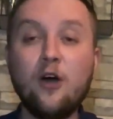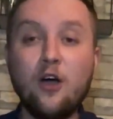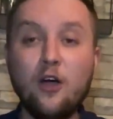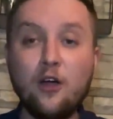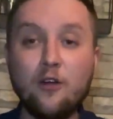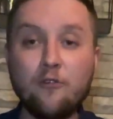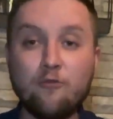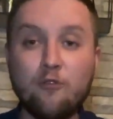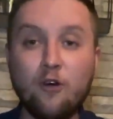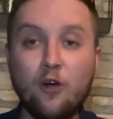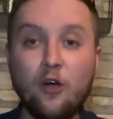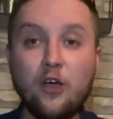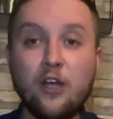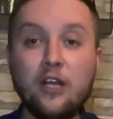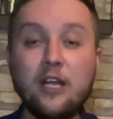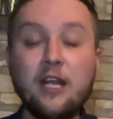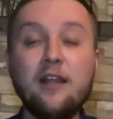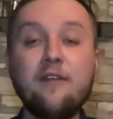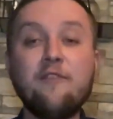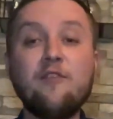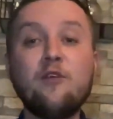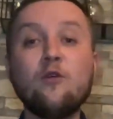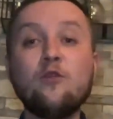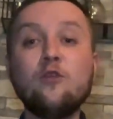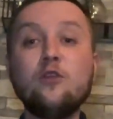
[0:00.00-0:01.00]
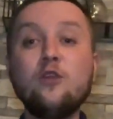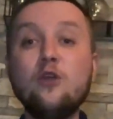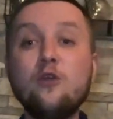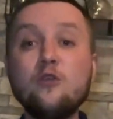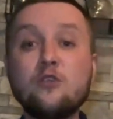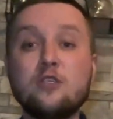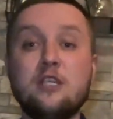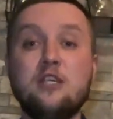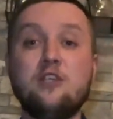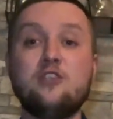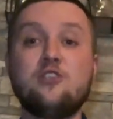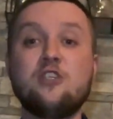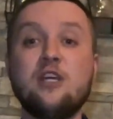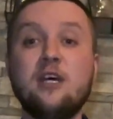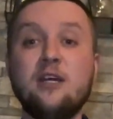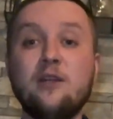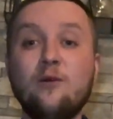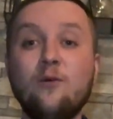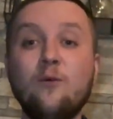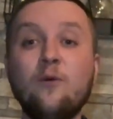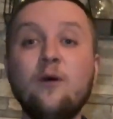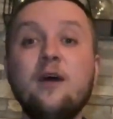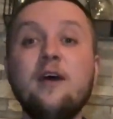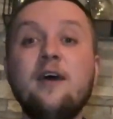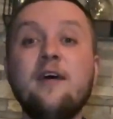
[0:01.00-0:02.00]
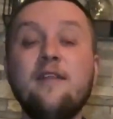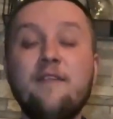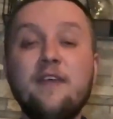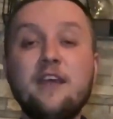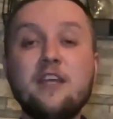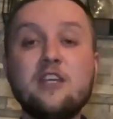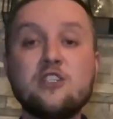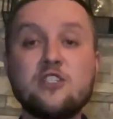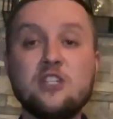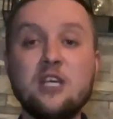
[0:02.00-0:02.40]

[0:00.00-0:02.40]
I'm Ryan, and if you're new to this